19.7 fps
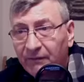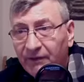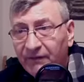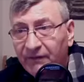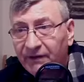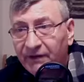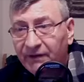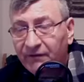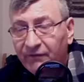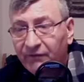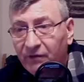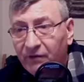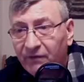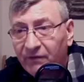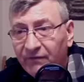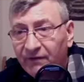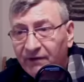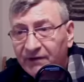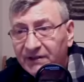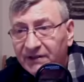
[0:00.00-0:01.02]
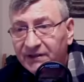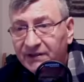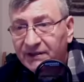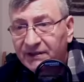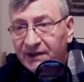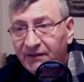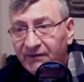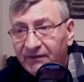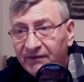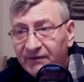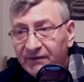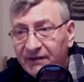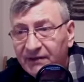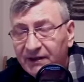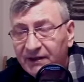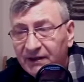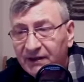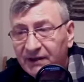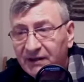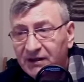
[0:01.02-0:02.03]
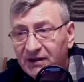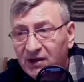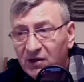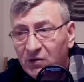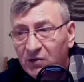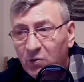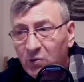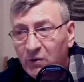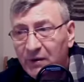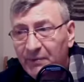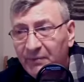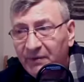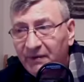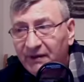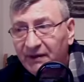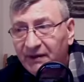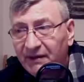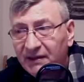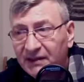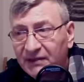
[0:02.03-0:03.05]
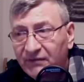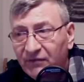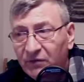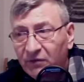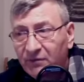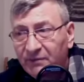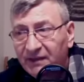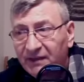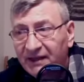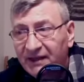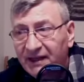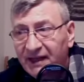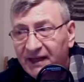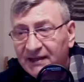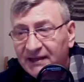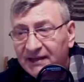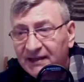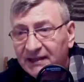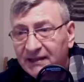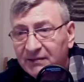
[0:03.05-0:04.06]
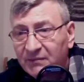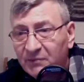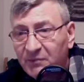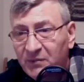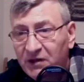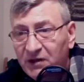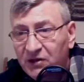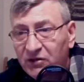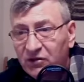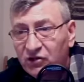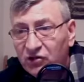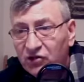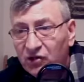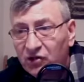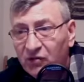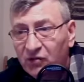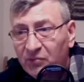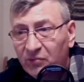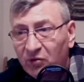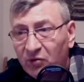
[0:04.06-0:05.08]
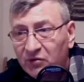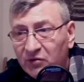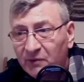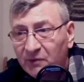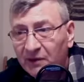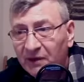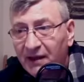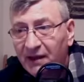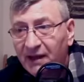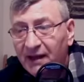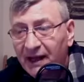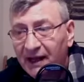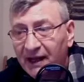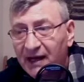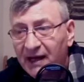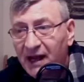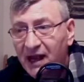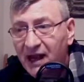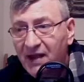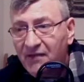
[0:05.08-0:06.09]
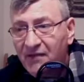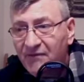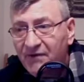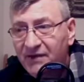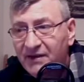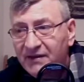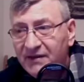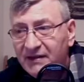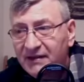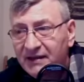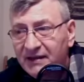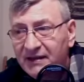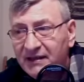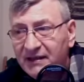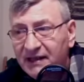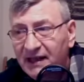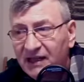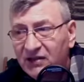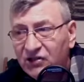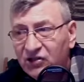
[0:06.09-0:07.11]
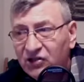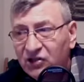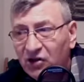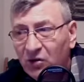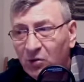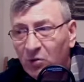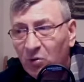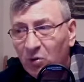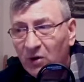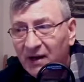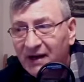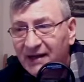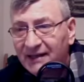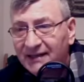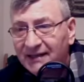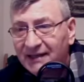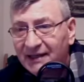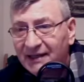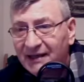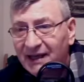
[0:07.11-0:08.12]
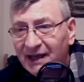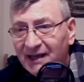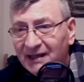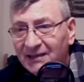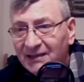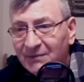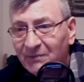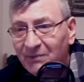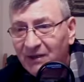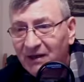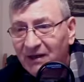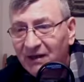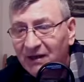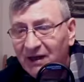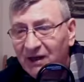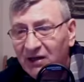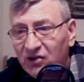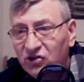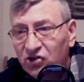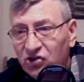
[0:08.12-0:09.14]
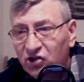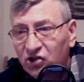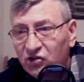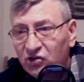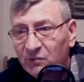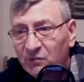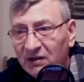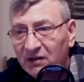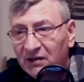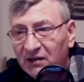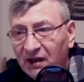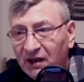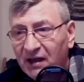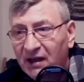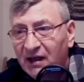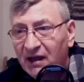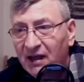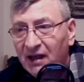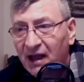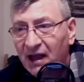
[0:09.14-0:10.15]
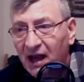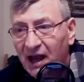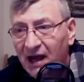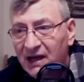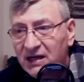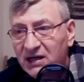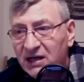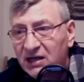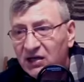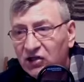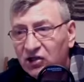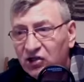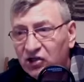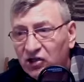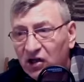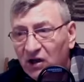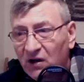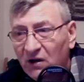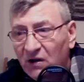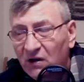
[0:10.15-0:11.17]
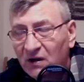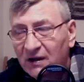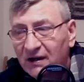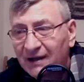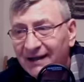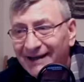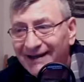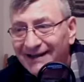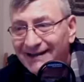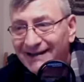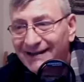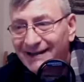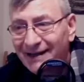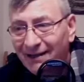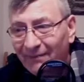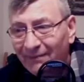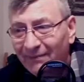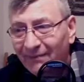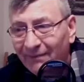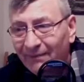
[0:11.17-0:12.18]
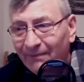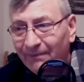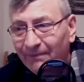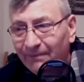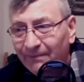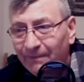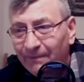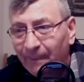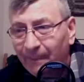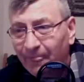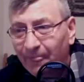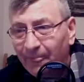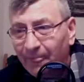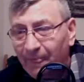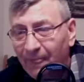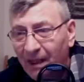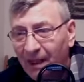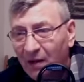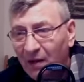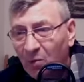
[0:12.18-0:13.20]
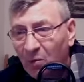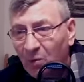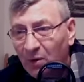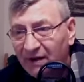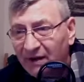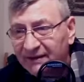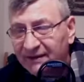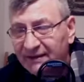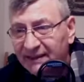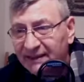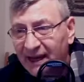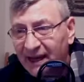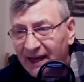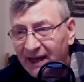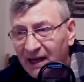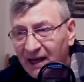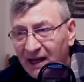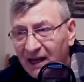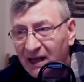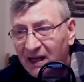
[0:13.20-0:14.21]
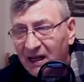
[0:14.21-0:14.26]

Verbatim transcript: fifty-four verse seventeen. No weapon that is formed against me shall prosper, and every tongue that shall rise against me in judgment I shall condemn. Now let's say,